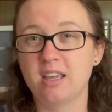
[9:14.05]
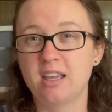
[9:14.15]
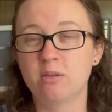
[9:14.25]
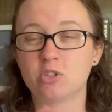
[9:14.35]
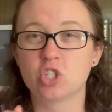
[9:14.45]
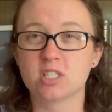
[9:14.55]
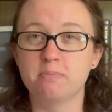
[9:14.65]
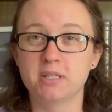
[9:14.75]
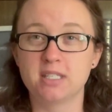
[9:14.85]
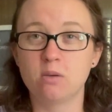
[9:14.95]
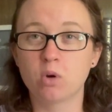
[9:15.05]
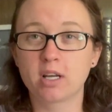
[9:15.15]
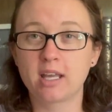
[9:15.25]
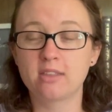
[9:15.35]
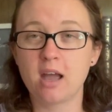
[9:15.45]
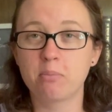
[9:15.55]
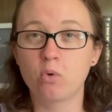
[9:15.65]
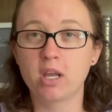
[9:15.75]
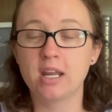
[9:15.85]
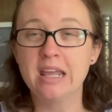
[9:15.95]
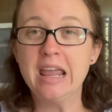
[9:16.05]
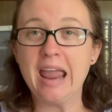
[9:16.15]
it was just busy work at that point.